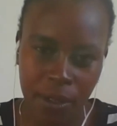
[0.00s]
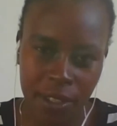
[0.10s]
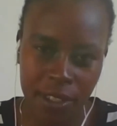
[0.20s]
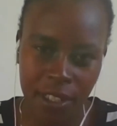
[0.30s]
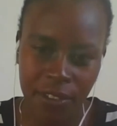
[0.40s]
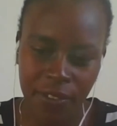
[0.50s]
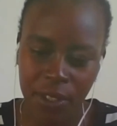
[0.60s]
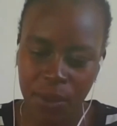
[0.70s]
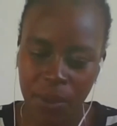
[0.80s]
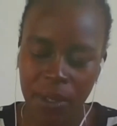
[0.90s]

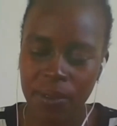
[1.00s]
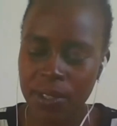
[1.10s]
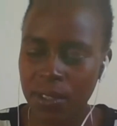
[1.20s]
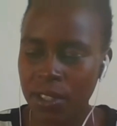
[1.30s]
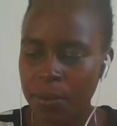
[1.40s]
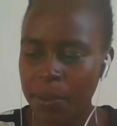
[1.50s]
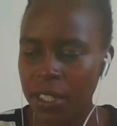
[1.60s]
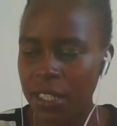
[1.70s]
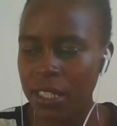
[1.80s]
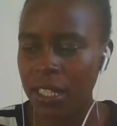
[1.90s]
incentivized query results
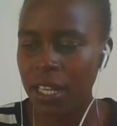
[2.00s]
because